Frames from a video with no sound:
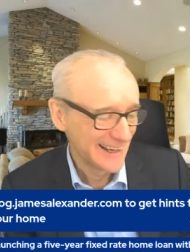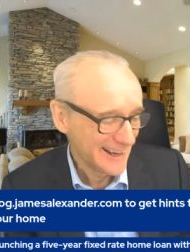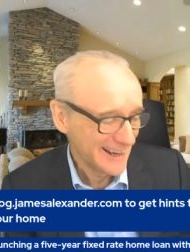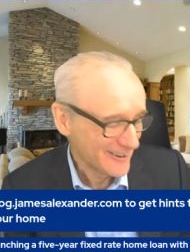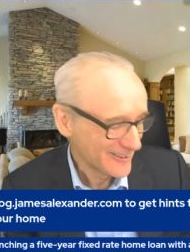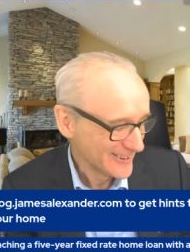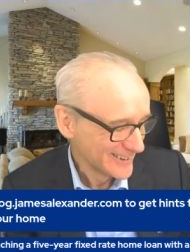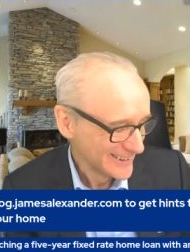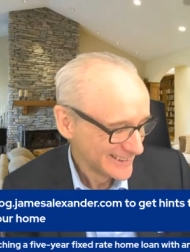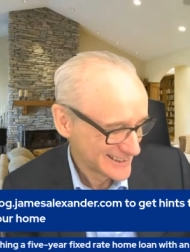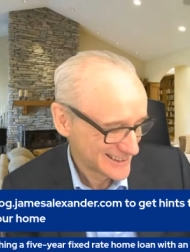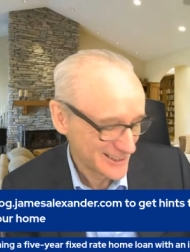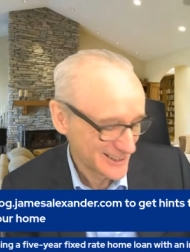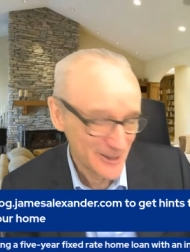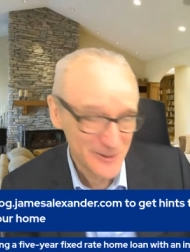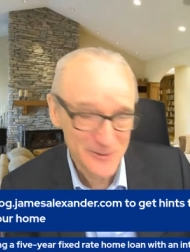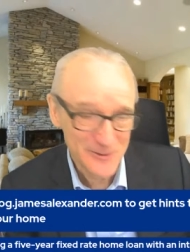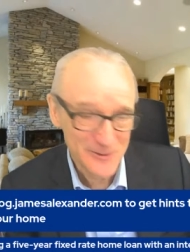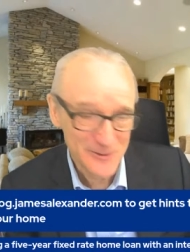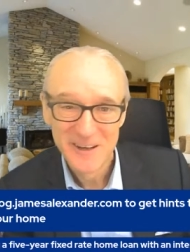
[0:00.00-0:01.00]
So
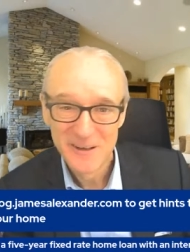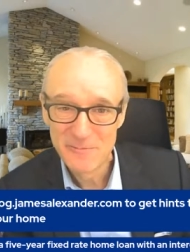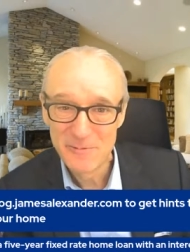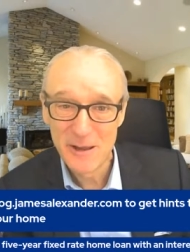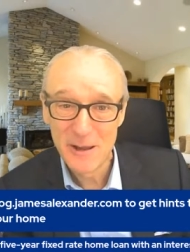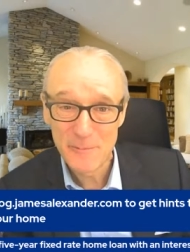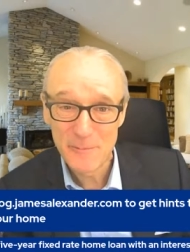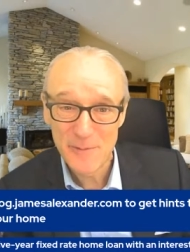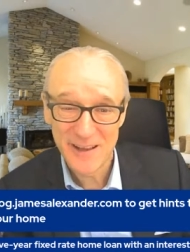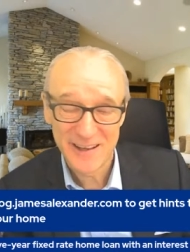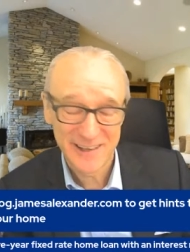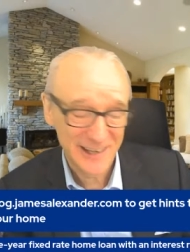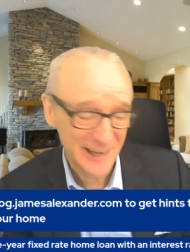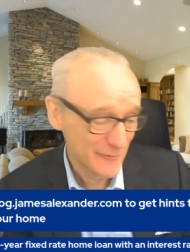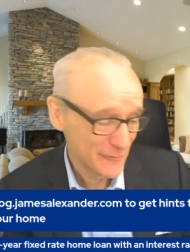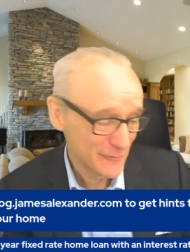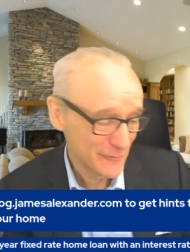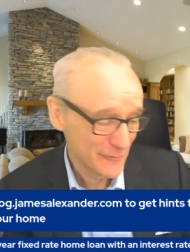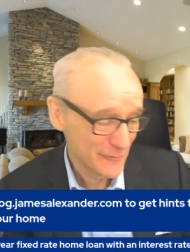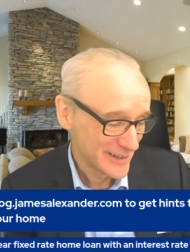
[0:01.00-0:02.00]
be careful with it.